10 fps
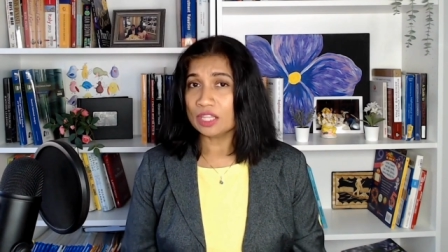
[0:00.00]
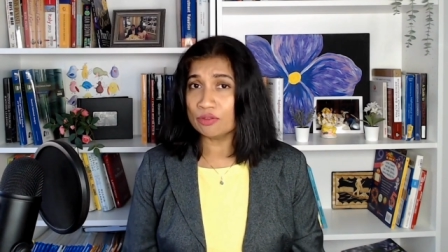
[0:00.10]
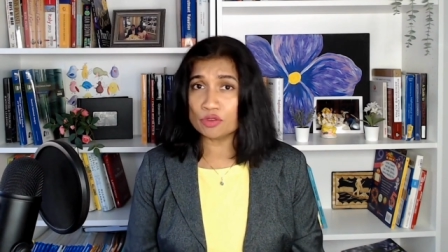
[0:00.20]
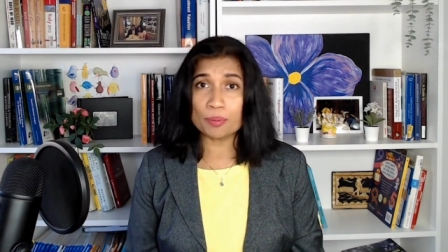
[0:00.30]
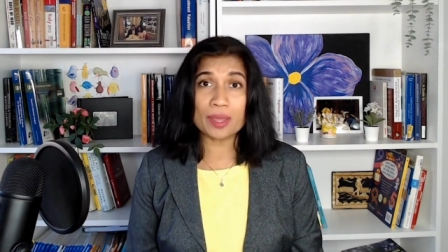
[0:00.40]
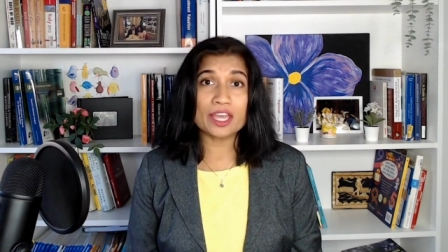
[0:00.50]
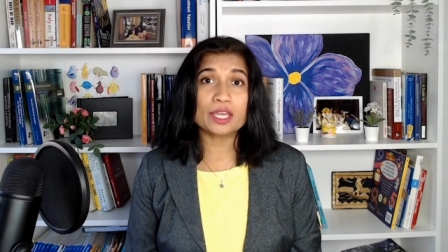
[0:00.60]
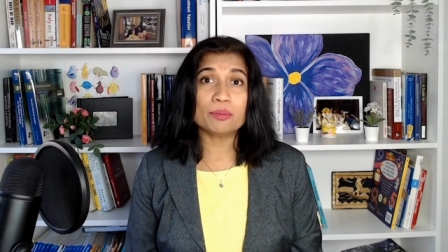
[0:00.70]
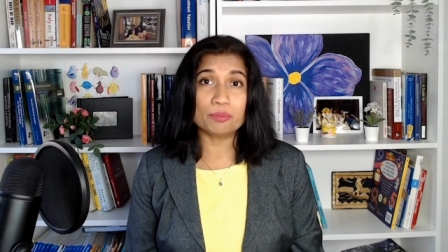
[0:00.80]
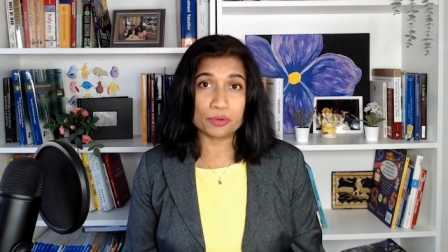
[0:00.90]
If you're
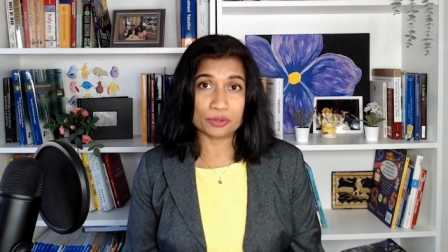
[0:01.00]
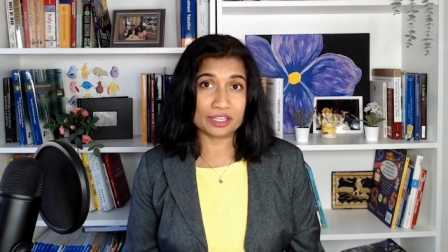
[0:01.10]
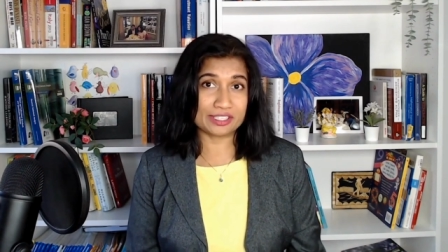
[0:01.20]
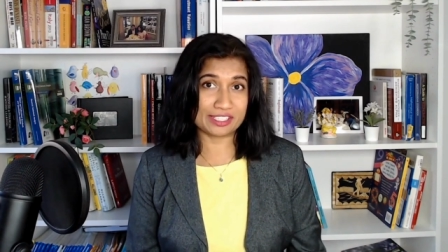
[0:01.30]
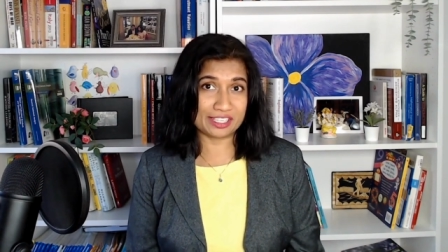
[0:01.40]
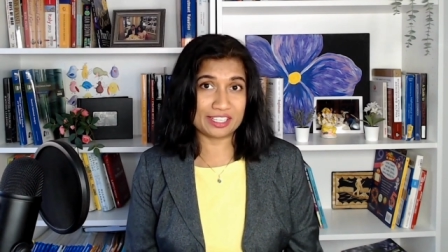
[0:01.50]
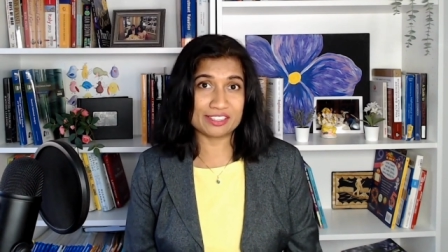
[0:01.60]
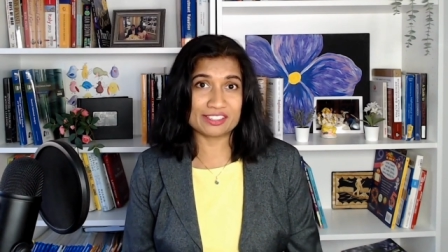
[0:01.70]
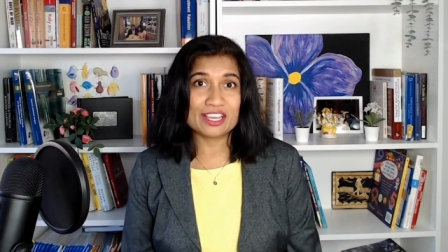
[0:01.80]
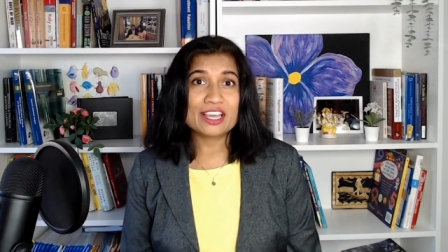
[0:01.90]
buying brokered
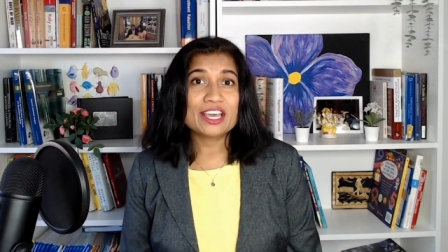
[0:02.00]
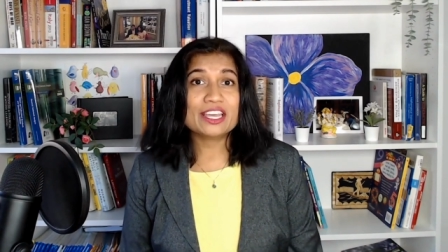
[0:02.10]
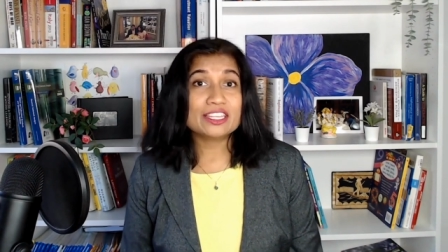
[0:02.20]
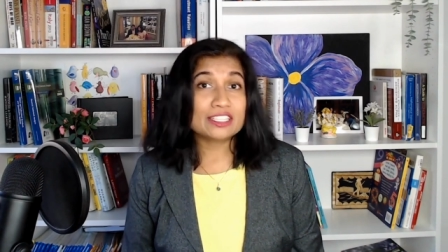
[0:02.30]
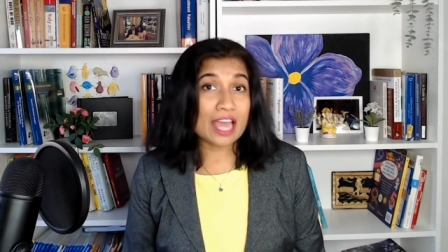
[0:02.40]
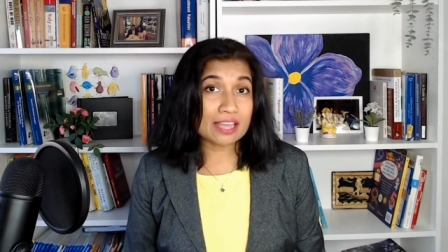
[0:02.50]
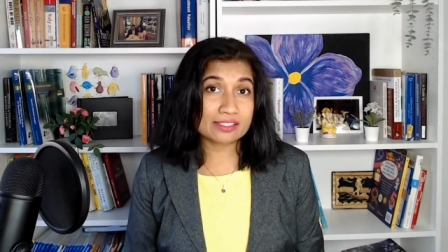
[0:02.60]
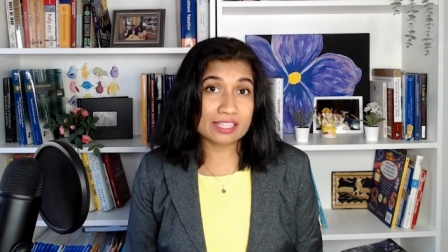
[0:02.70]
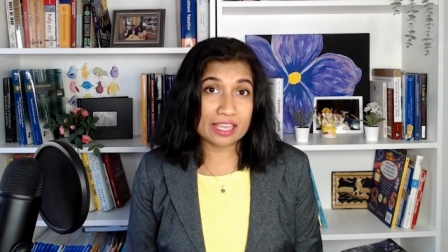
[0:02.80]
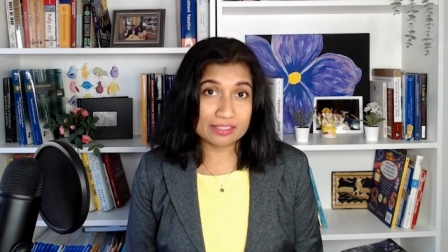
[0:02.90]
CDs in a
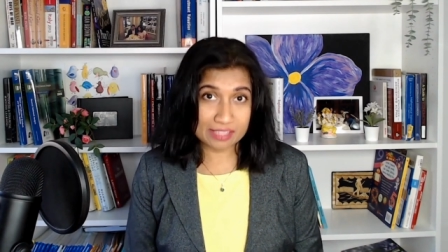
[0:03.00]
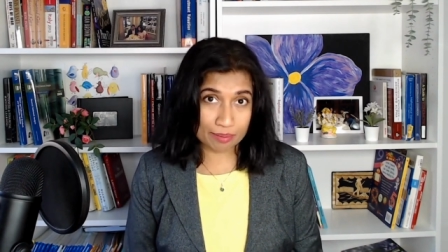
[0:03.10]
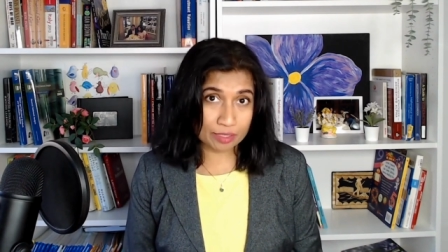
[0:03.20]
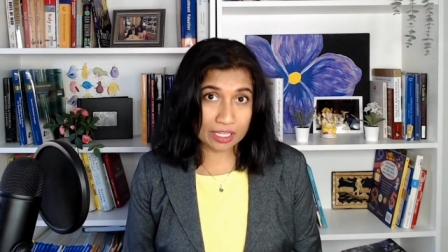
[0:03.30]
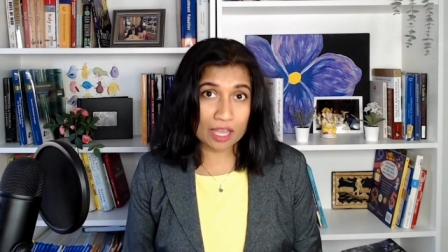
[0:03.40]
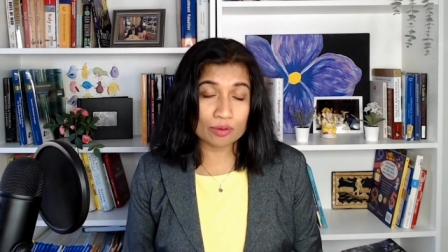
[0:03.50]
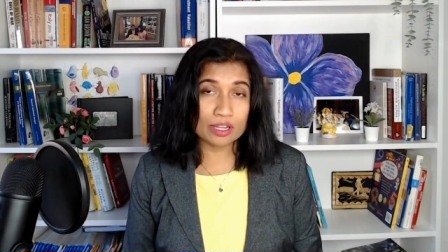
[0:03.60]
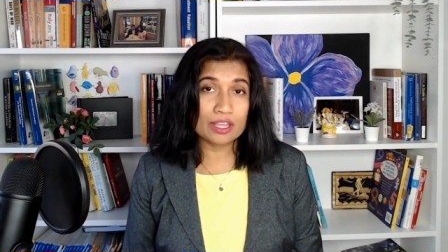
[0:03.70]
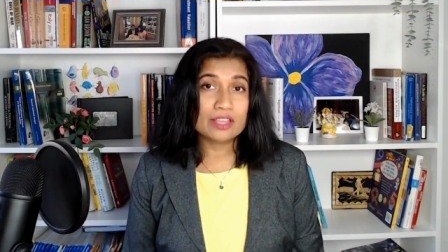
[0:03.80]
tax exempt account,